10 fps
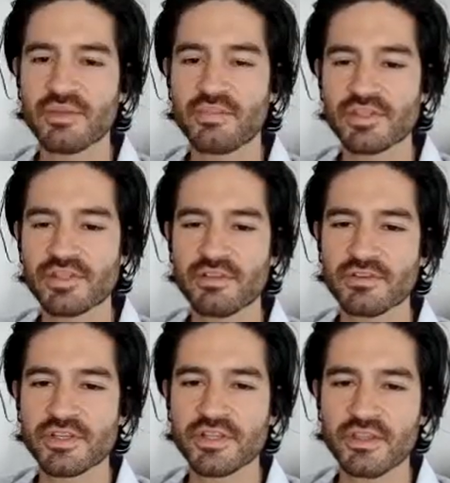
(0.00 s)
based on
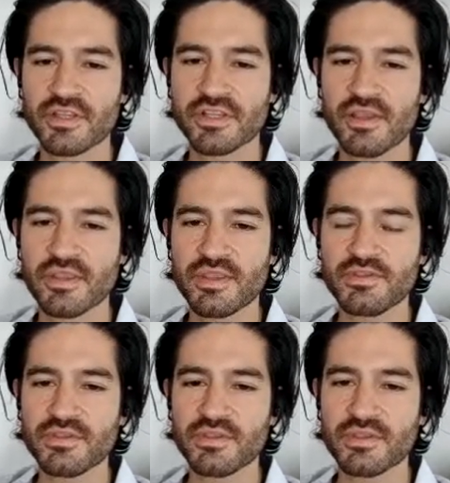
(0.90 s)
fertility timing,
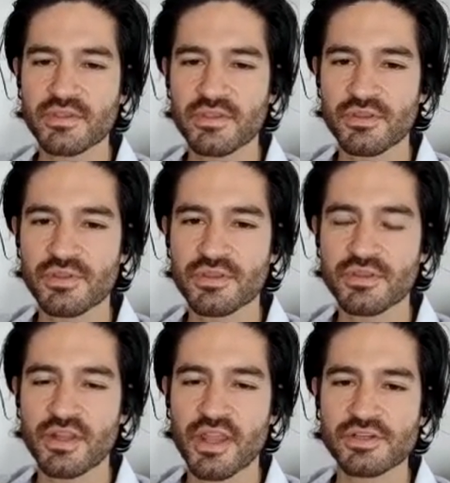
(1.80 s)
you
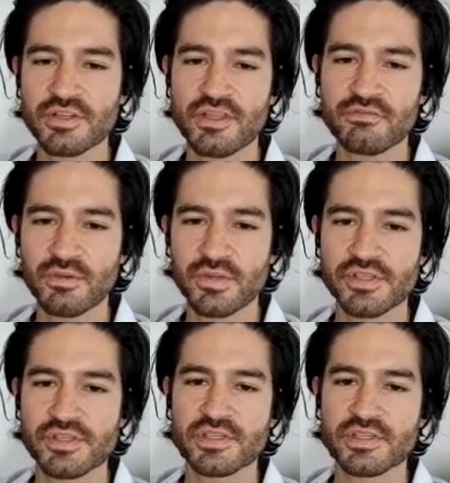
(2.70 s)
can actually influence
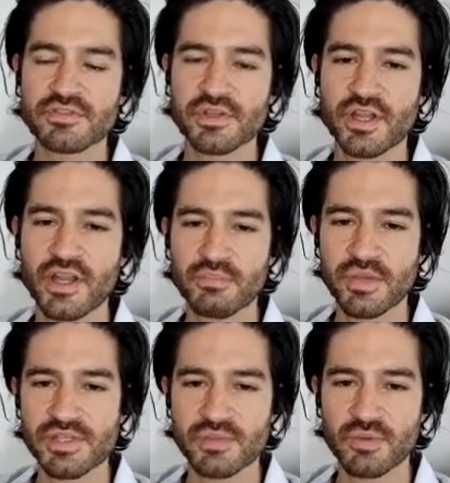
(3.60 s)
the sex of your child
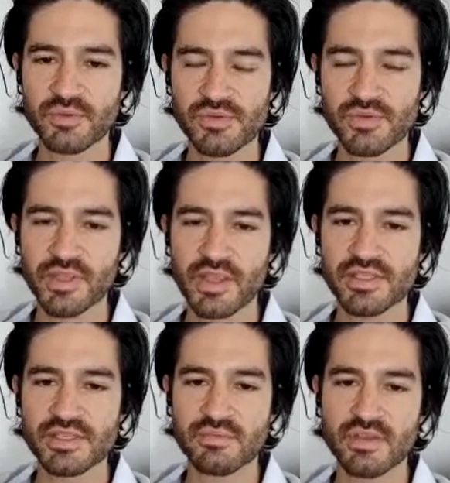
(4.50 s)
by somewhere between
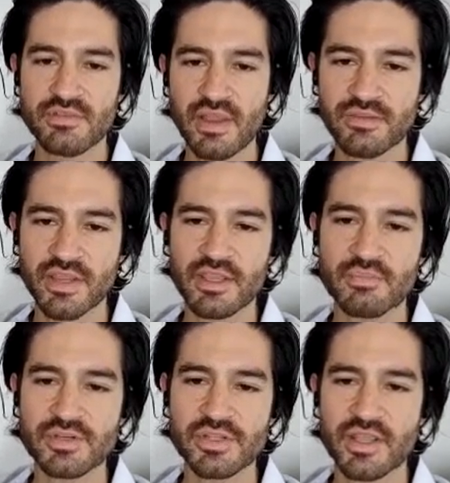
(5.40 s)
like 75 and
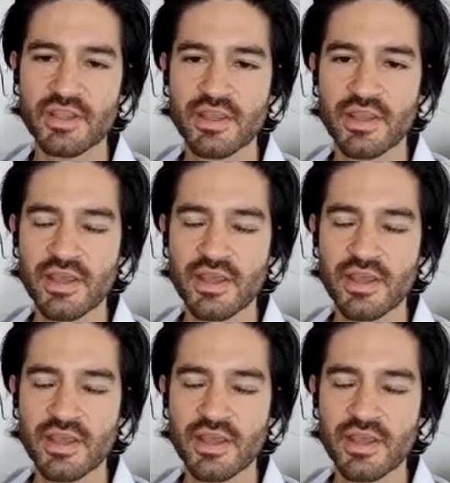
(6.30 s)
80%,